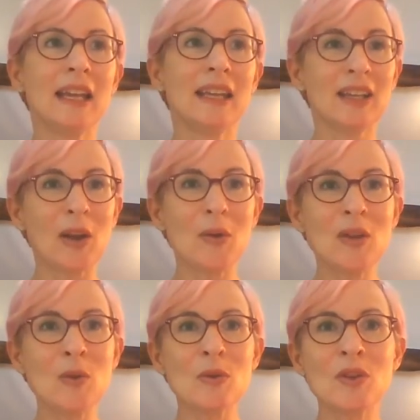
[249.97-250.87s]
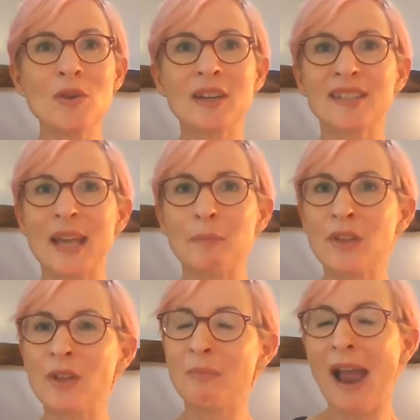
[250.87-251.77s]
you accept
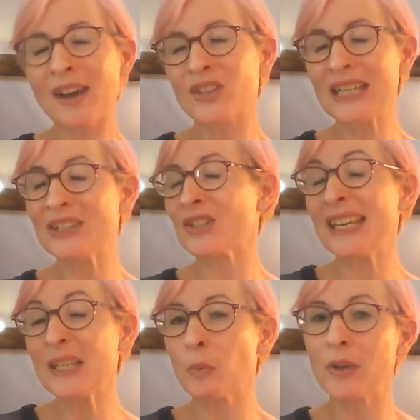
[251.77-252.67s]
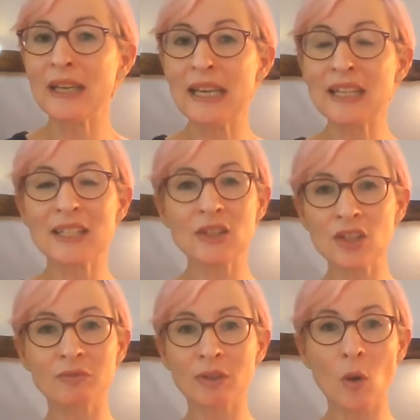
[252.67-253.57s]
that actually it just is what it is, and it
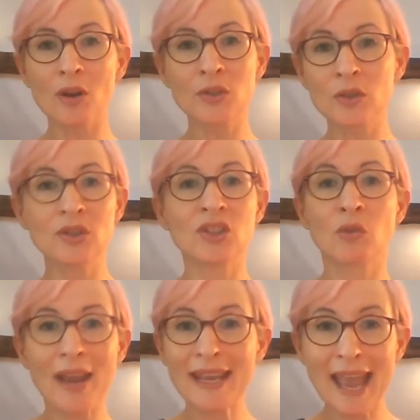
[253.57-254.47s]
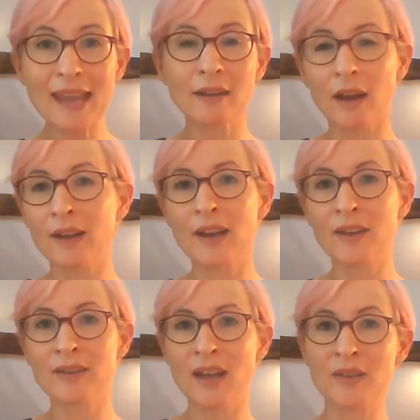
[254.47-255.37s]
just requires you to just try again,
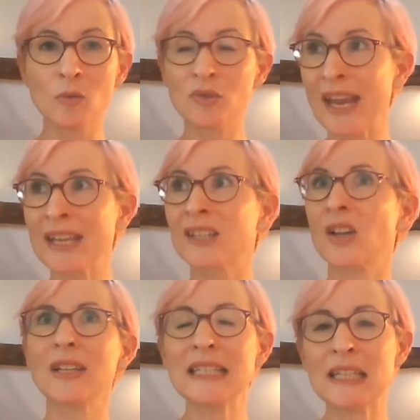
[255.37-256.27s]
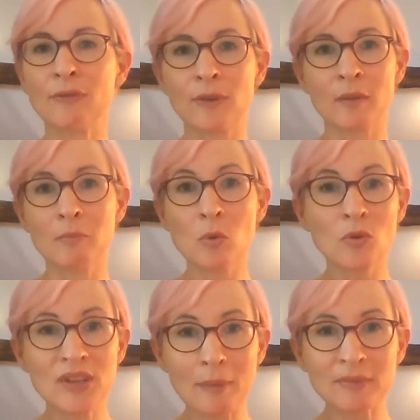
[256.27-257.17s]
and it will take a slightly different and
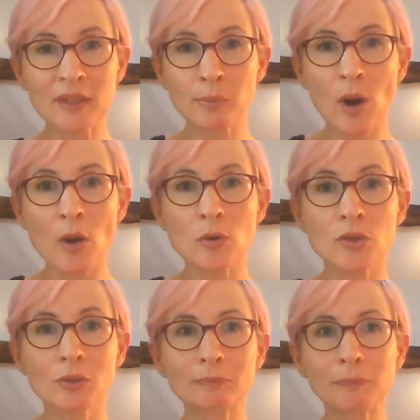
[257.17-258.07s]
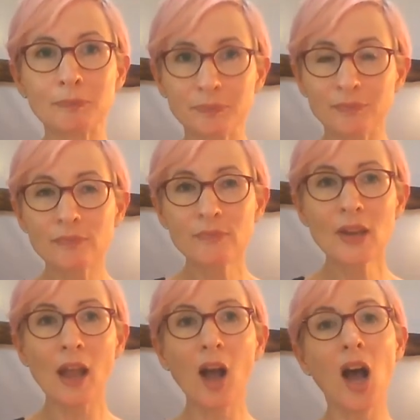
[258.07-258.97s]
more adapted approach.
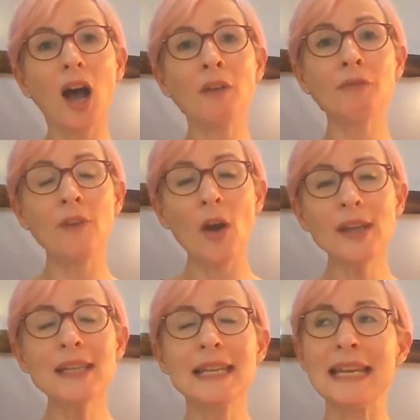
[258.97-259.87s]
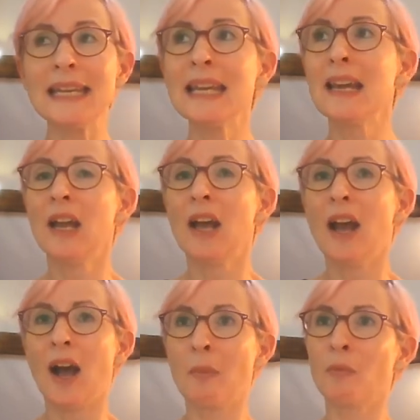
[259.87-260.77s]
And finally,
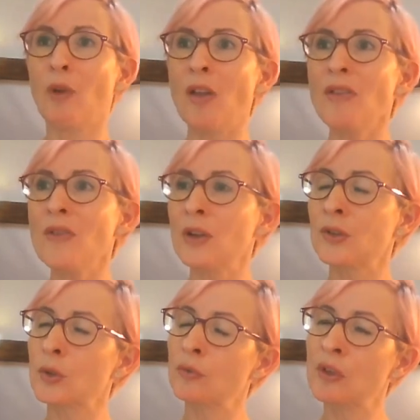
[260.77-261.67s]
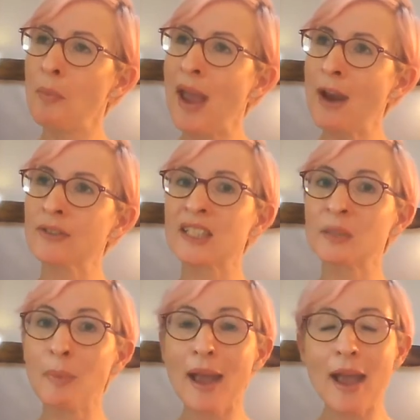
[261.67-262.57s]
rather than a sort of compare and
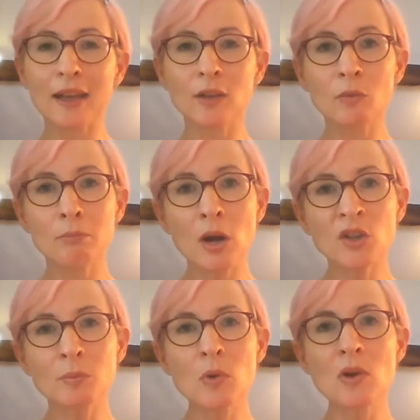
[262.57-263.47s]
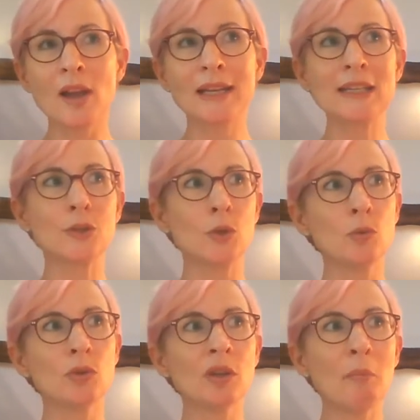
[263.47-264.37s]
despair, you're much more likely
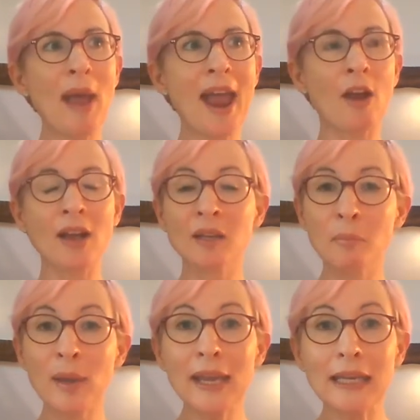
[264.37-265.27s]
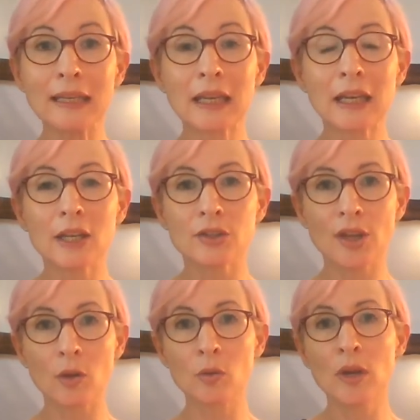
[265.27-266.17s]
to compare and compete.
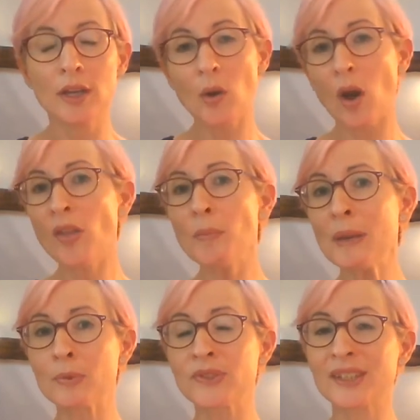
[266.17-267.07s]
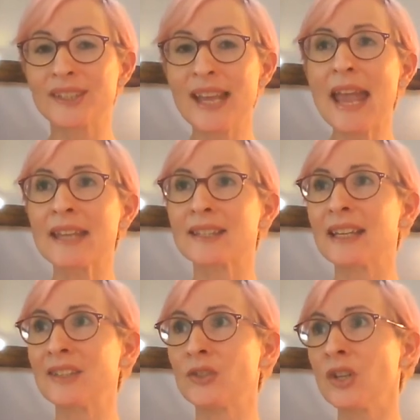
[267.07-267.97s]
So, other people's success
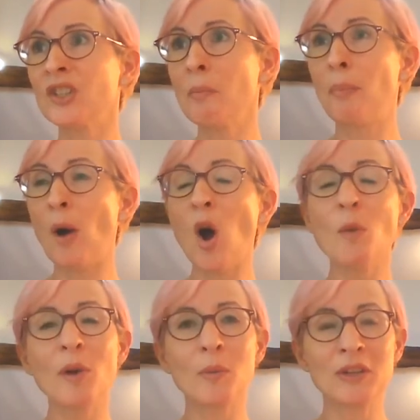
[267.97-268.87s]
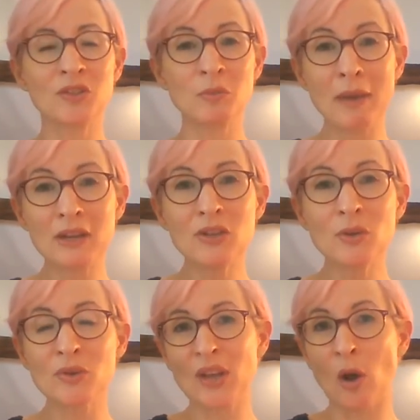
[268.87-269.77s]
is just a bar by which to measure
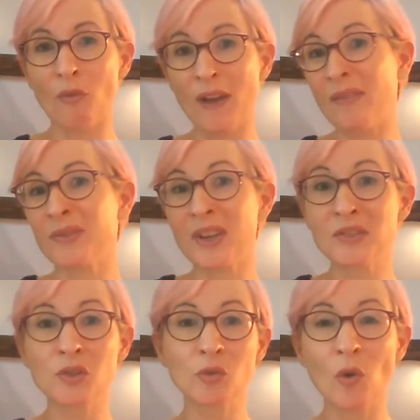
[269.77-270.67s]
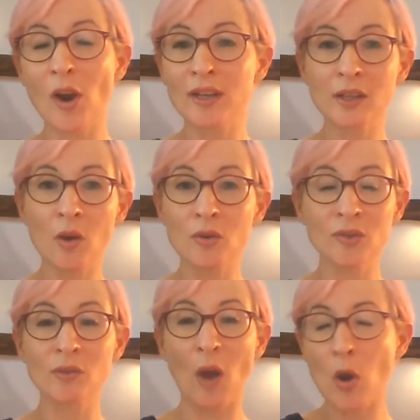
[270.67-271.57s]
yourself and to try and
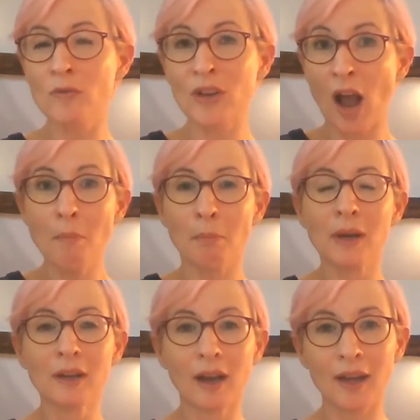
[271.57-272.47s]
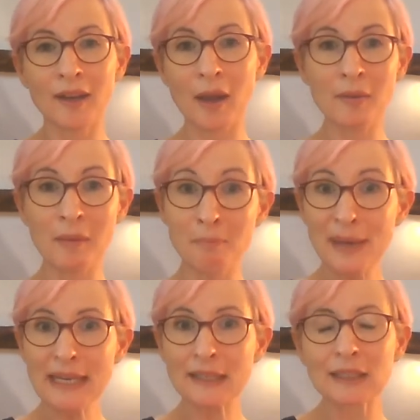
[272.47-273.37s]
sort of overcome and
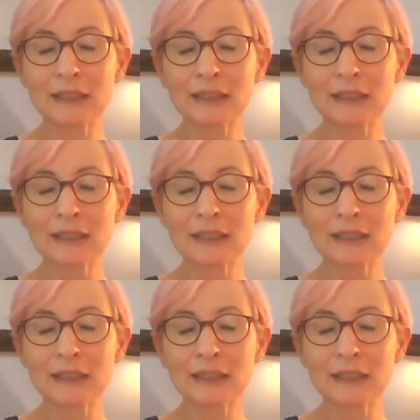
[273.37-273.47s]
beat.